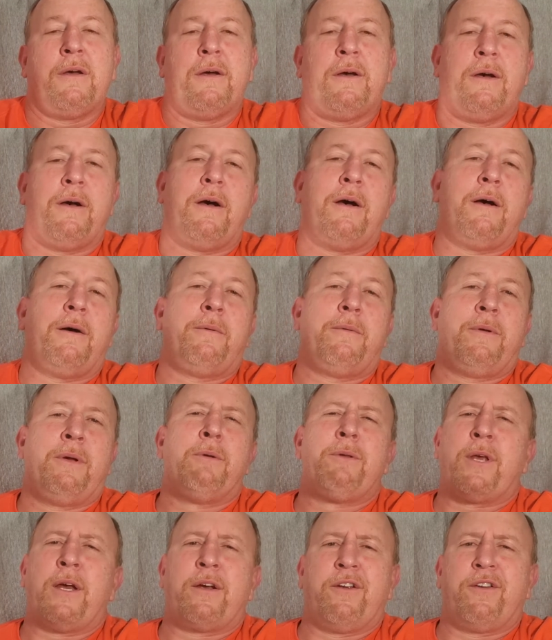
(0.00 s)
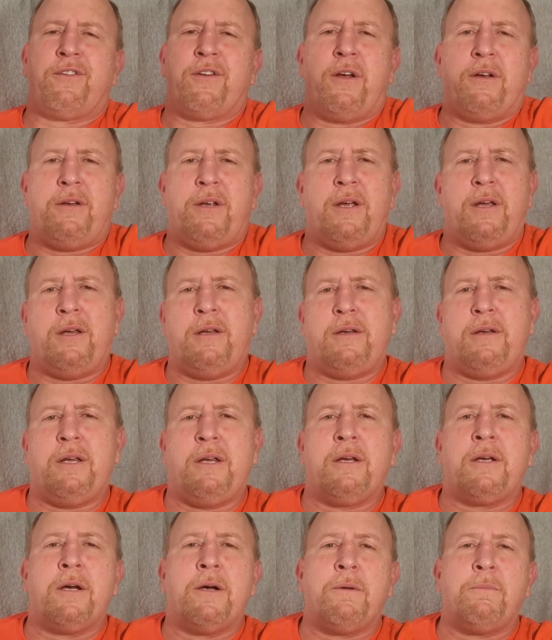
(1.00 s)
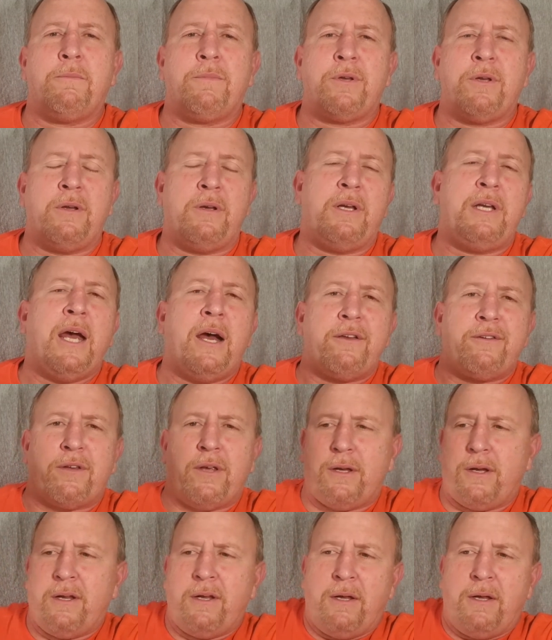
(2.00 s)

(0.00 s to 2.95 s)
it was like a Sunday, and he comes and he has like